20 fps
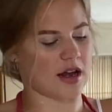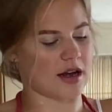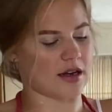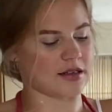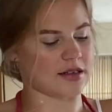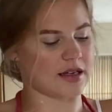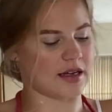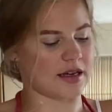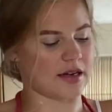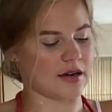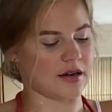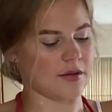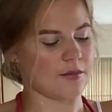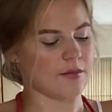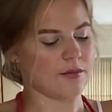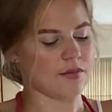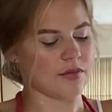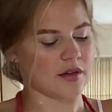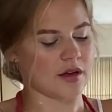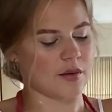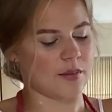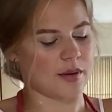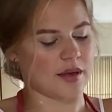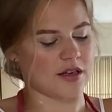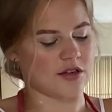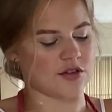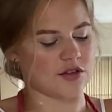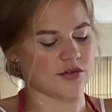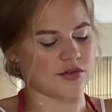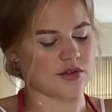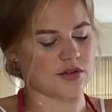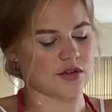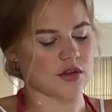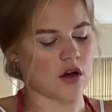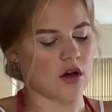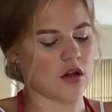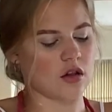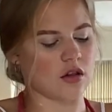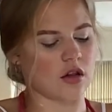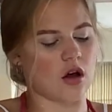add in a pinch of
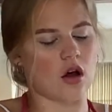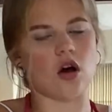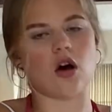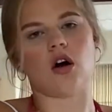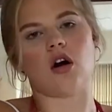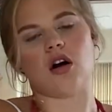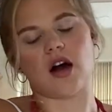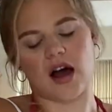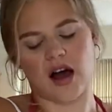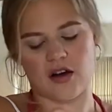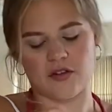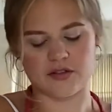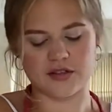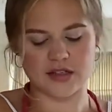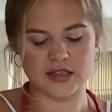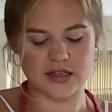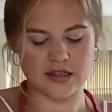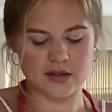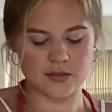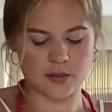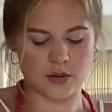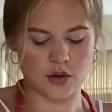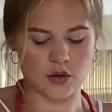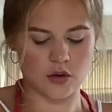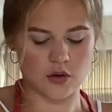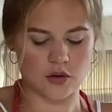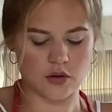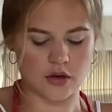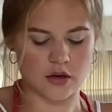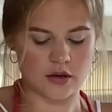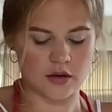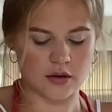salt, or half a teaspoon.